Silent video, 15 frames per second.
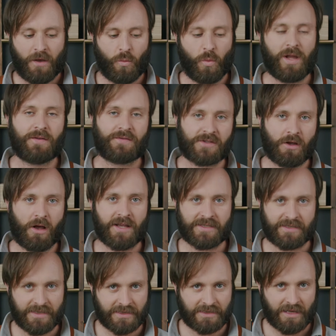We have
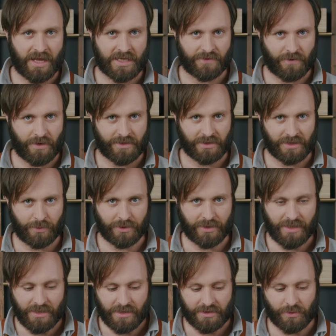sized this glass very
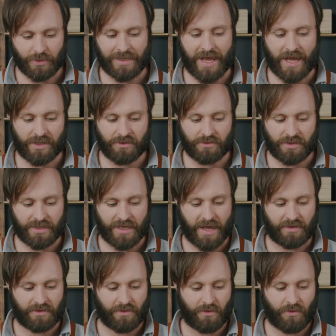deliberately to allow you to
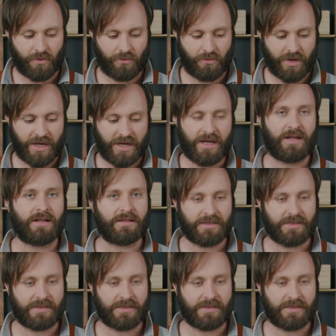get 3